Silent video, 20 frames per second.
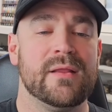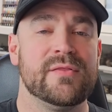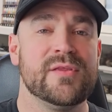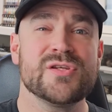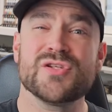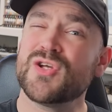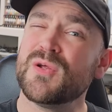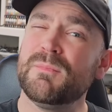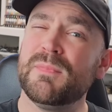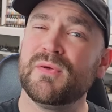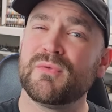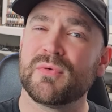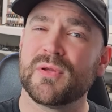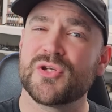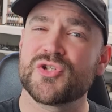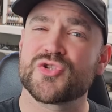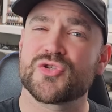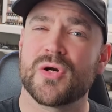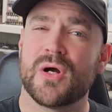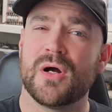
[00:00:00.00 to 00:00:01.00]
This could be
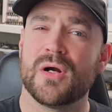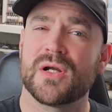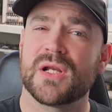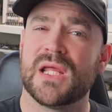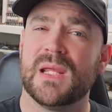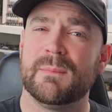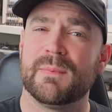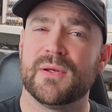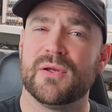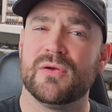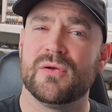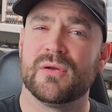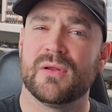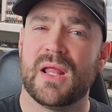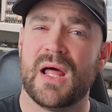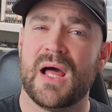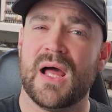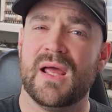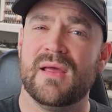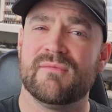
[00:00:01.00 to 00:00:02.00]
really strong to keep a unit
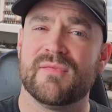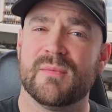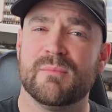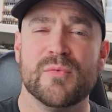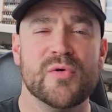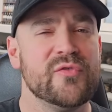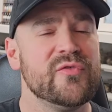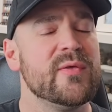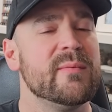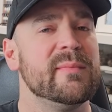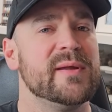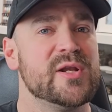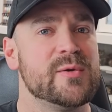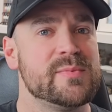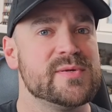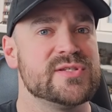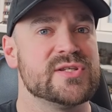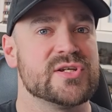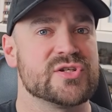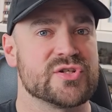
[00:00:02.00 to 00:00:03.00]
alive and move them into
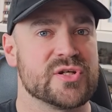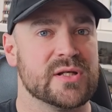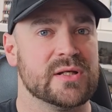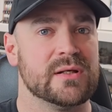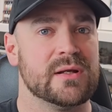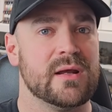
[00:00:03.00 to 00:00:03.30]
position.